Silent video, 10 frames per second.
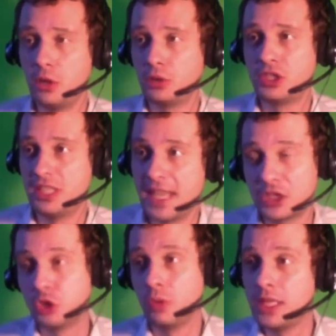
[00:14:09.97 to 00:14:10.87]
are you
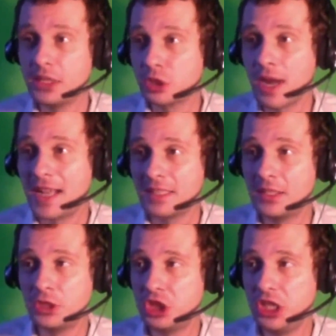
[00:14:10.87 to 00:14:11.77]
so
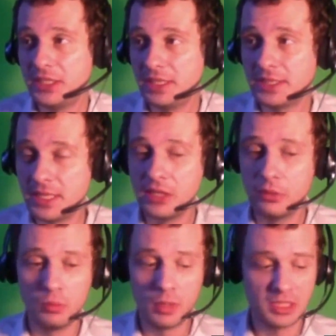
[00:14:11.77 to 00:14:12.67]
sexually attracted to
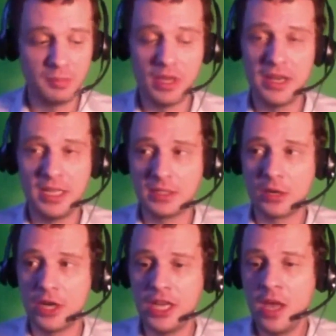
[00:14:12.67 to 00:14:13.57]
Jesus that you would want to
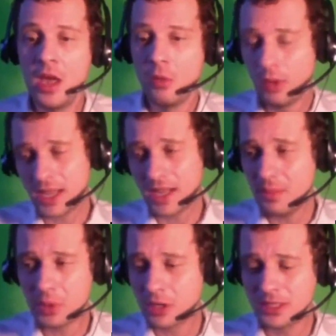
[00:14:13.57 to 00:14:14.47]
spend an eternity?
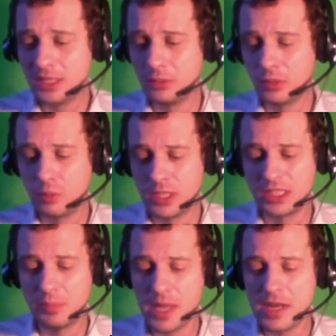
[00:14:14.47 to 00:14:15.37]
What kind of person would
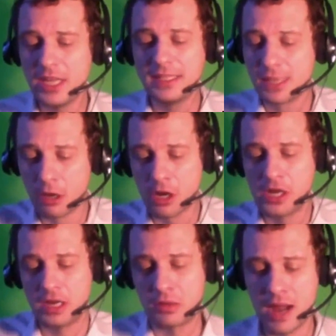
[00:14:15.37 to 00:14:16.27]
want to spend an
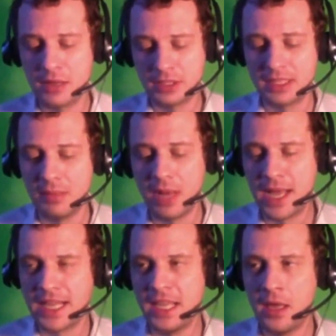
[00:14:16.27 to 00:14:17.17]
eternity around
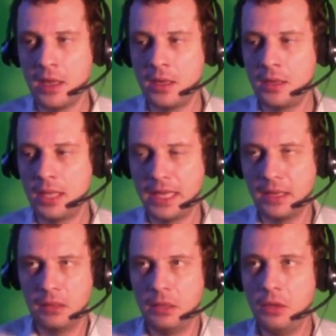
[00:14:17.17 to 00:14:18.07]
somebody? Like,
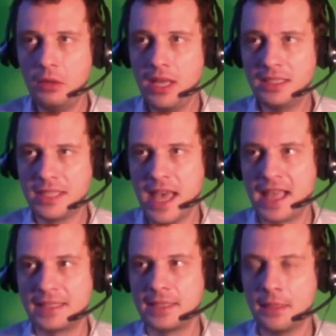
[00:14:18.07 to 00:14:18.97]
who does that?